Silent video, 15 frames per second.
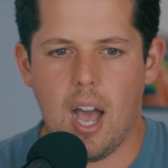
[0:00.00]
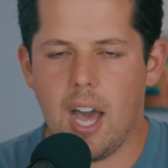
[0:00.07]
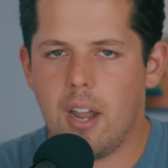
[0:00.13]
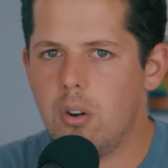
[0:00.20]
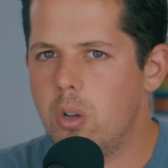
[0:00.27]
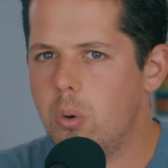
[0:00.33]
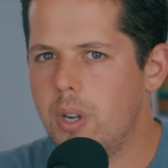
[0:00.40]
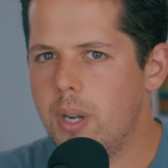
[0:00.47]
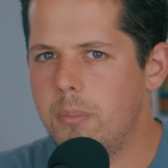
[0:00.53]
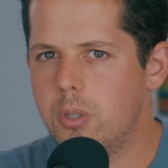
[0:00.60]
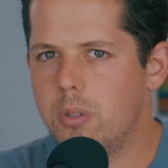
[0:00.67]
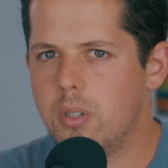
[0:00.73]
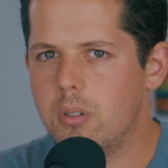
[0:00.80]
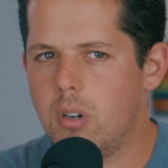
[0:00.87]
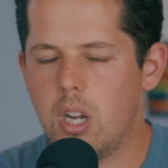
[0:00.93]
I don't know what I'm
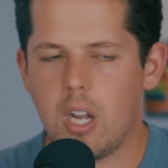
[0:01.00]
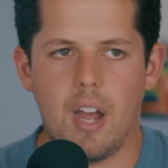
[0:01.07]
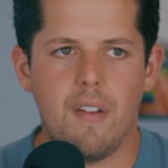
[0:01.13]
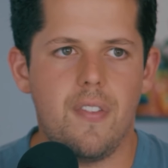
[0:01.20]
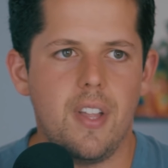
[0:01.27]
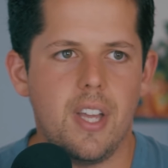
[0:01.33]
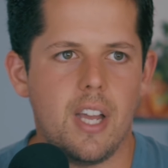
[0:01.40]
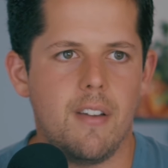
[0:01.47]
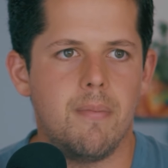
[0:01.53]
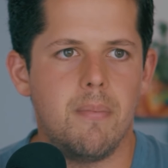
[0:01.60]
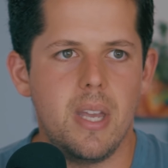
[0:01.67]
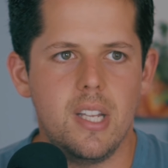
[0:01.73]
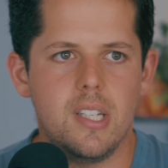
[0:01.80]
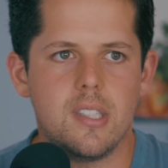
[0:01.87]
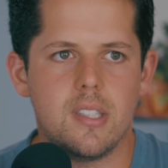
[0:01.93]
doing wrong. I feel like I've
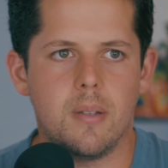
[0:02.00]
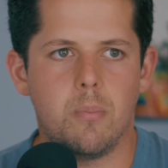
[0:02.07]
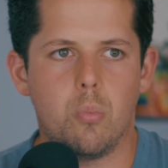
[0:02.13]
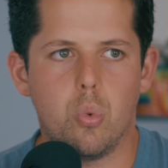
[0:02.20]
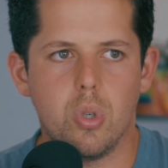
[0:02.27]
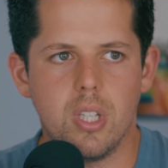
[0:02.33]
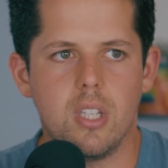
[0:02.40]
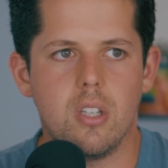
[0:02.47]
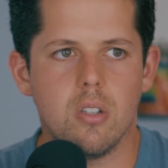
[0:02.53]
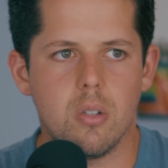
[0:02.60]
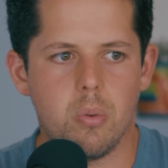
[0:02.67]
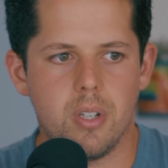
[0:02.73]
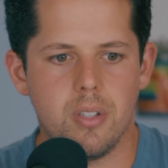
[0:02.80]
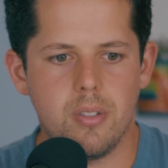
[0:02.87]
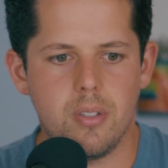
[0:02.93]
made some really good
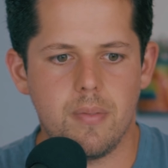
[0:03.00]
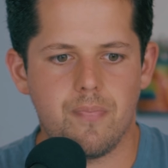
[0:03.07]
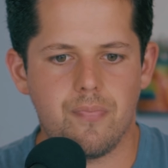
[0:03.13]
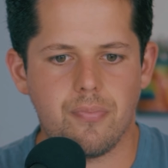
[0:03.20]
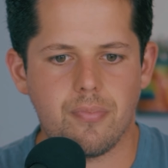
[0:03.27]
ones.